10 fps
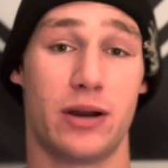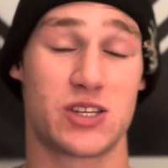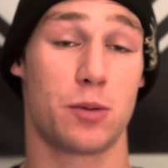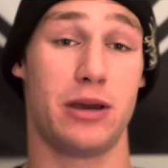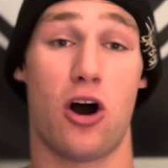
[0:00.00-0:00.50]
It's
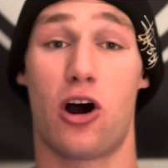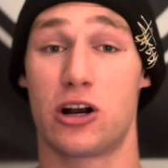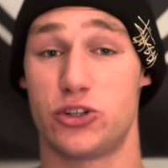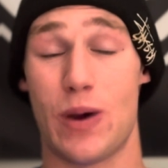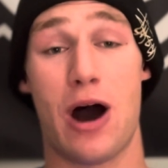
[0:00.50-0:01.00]
going to be
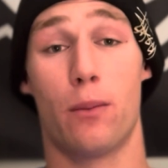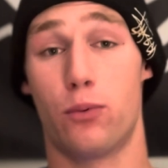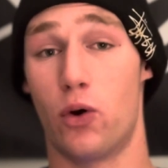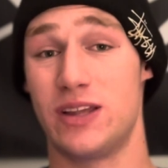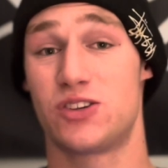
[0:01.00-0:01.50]
hard to
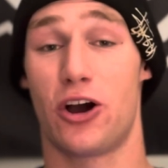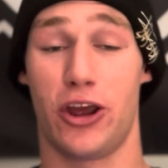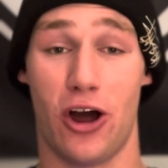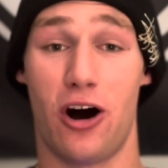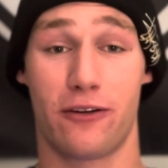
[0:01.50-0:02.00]
outpoint Song
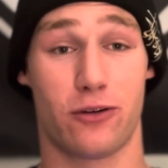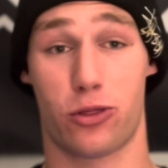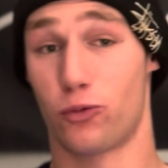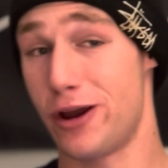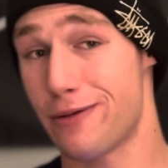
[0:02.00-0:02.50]
Yadong for
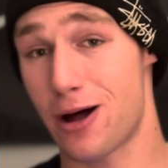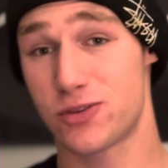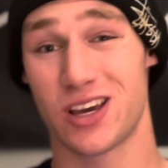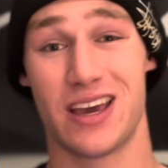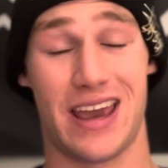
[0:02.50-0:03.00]
3
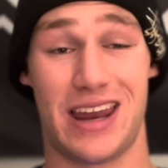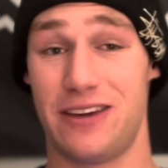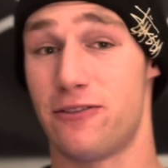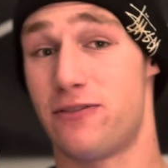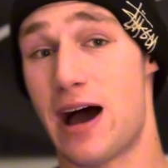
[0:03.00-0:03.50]
rounds and
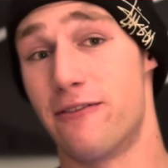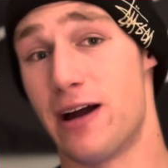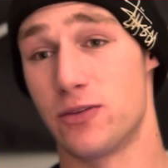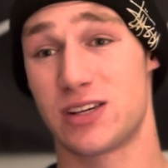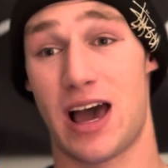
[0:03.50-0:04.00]
even 5 rounds.